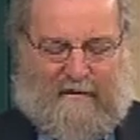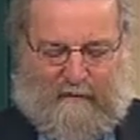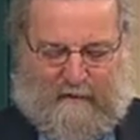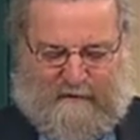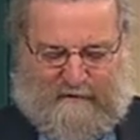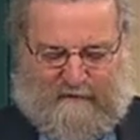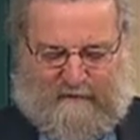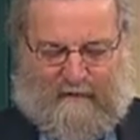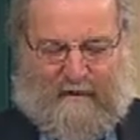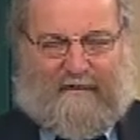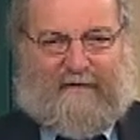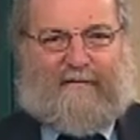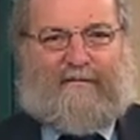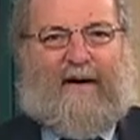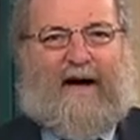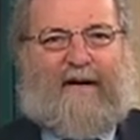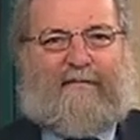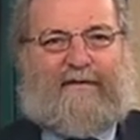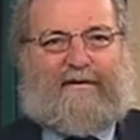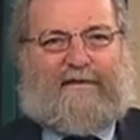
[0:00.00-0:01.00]
which is when the
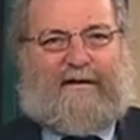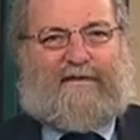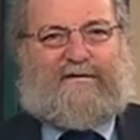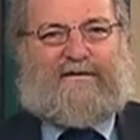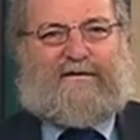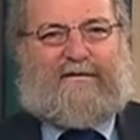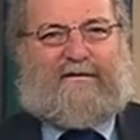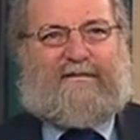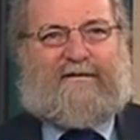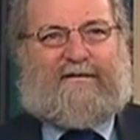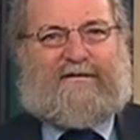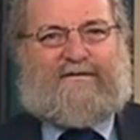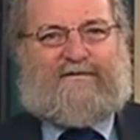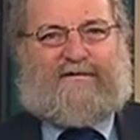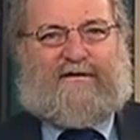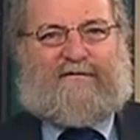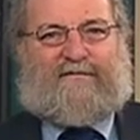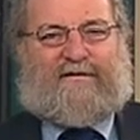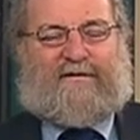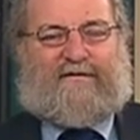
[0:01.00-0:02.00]
population in these
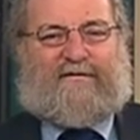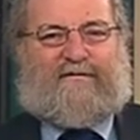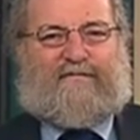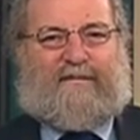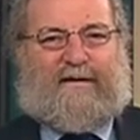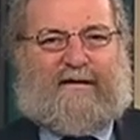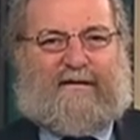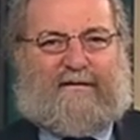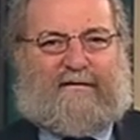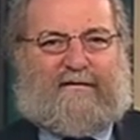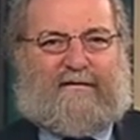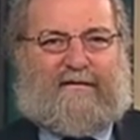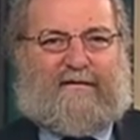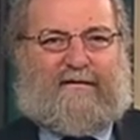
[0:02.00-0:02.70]
chiefdoms peaked.